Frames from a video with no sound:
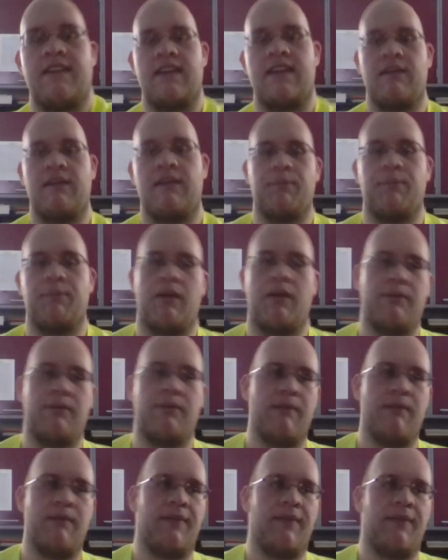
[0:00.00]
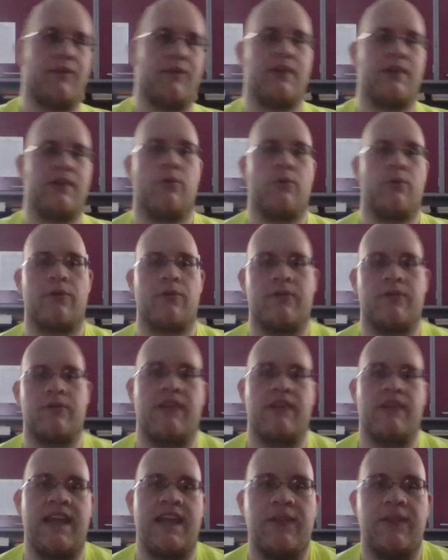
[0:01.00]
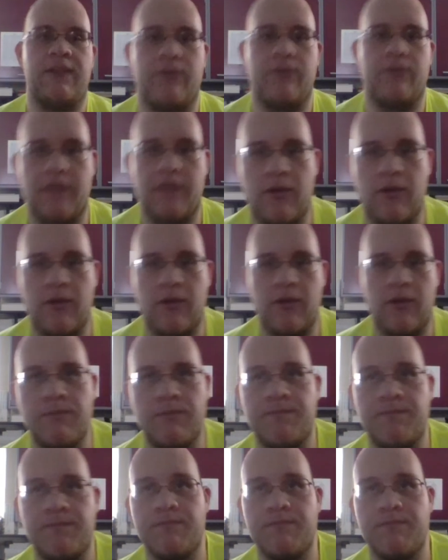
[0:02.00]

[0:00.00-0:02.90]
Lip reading: and there's probably about 3/4 of an inch or so